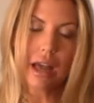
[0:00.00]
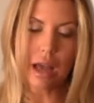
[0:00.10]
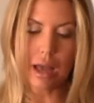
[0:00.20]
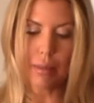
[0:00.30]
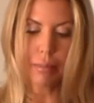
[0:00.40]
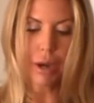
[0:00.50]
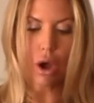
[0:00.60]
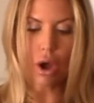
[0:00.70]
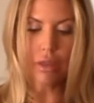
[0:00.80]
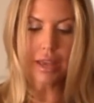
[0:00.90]
um, but
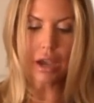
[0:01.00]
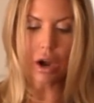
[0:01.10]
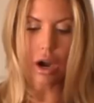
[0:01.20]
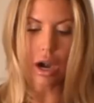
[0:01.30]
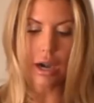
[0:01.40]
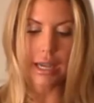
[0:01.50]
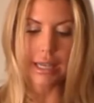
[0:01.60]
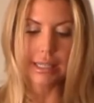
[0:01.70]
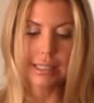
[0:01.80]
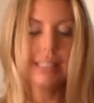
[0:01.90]
all they are
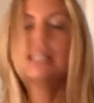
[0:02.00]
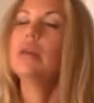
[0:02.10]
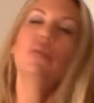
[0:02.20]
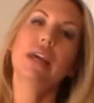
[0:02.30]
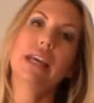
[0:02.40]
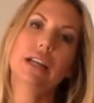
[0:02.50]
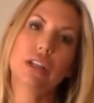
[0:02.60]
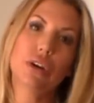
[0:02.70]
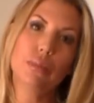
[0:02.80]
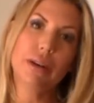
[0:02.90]
is seaweed, a
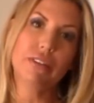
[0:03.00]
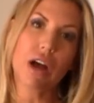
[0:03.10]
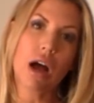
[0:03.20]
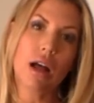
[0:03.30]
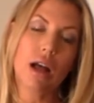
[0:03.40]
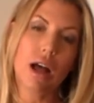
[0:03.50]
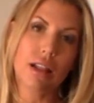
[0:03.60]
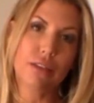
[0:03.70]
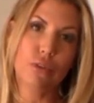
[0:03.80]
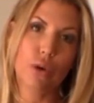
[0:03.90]
little bit of
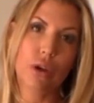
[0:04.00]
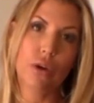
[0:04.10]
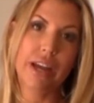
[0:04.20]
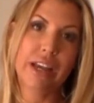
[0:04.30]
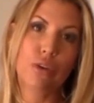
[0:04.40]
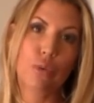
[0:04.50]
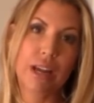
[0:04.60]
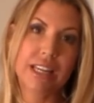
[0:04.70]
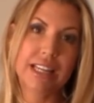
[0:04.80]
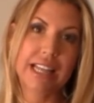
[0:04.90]
olive oil, and
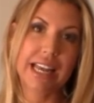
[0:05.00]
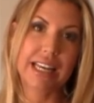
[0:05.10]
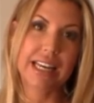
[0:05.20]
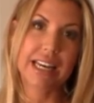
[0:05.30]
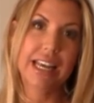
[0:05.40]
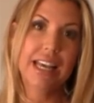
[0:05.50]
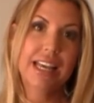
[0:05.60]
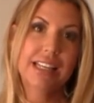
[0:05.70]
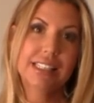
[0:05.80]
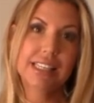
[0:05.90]
granulated
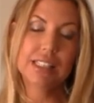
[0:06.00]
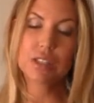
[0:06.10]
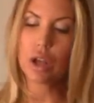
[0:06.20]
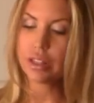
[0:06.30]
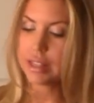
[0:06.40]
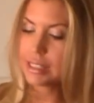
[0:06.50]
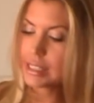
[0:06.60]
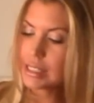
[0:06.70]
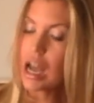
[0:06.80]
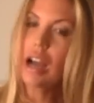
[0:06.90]
sea salt. And this
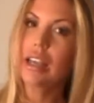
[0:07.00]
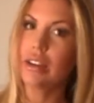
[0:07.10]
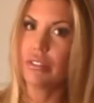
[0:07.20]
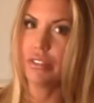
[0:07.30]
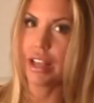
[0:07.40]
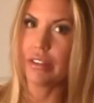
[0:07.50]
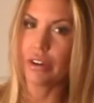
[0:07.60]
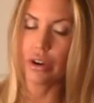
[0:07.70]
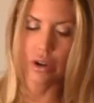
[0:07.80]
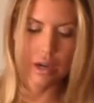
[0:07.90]
is onion
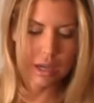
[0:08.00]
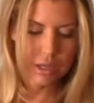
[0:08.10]
flavor.